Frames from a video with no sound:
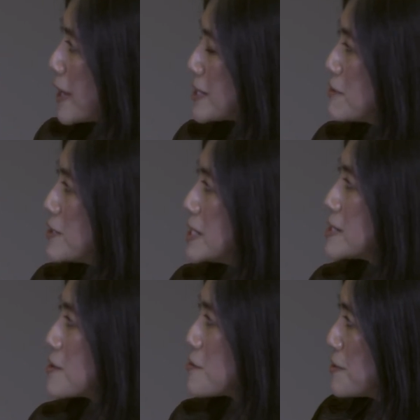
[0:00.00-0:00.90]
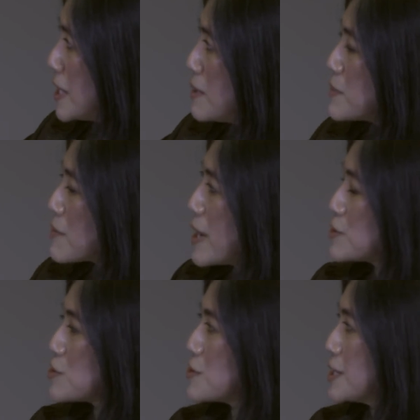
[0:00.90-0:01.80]
activities that are themed around
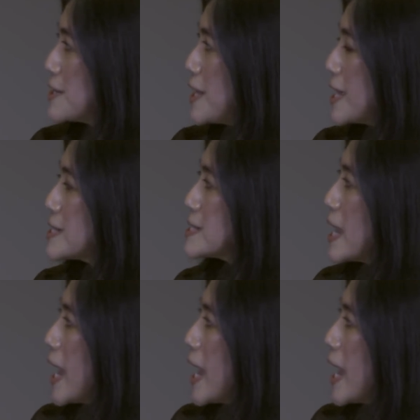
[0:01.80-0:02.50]
certain things.